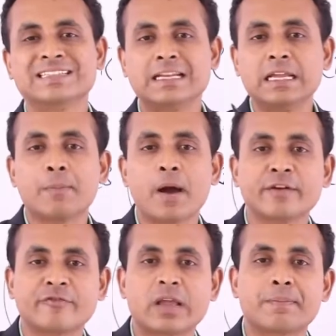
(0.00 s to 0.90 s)

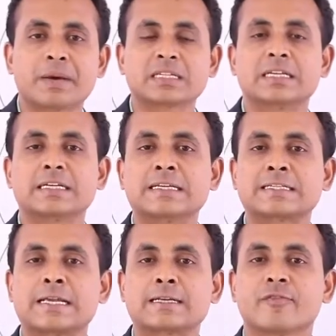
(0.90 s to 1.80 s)

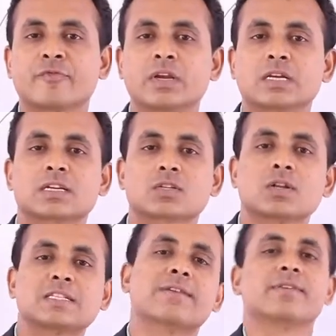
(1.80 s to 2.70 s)
3.5% rate of interest
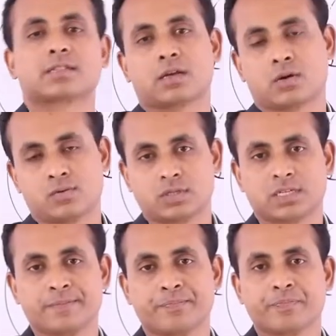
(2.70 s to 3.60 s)
on savings
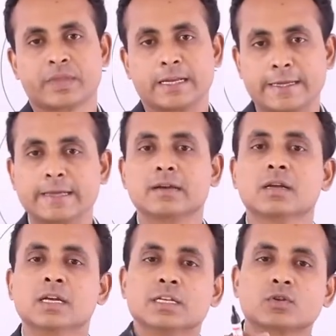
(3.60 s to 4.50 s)
account.
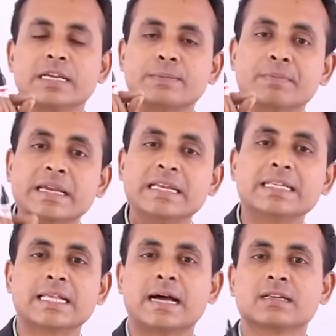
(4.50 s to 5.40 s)
Clear? So it
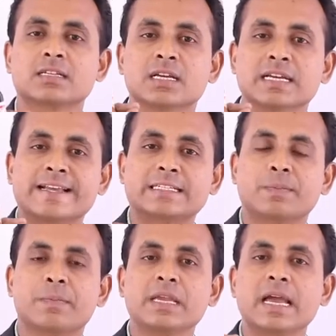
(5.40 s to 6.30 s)
means that
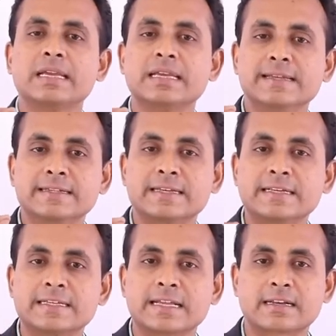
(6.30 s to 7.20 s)
SBI is
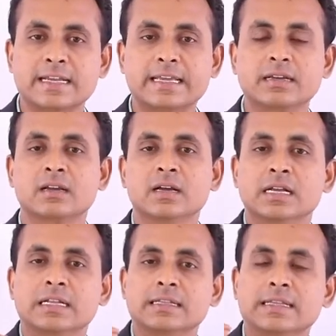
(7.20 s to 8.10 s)
returning
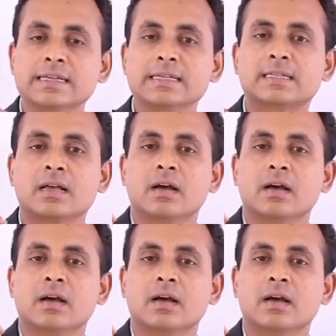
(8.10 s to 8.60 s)
these